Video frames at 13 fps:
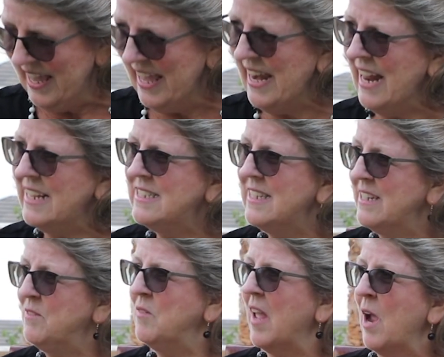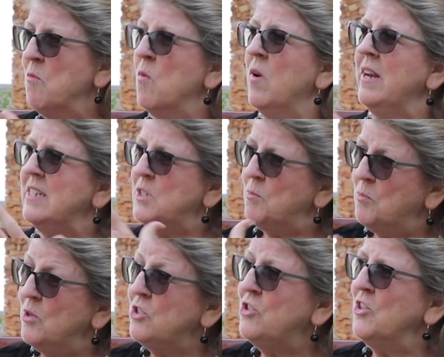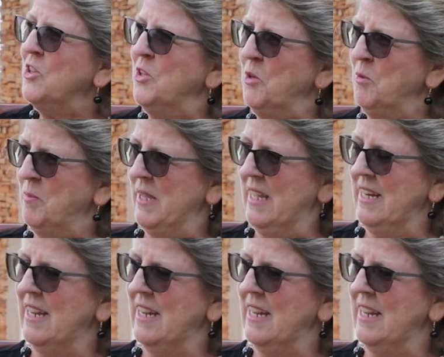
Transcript: And I said, I wanted to push a little bit.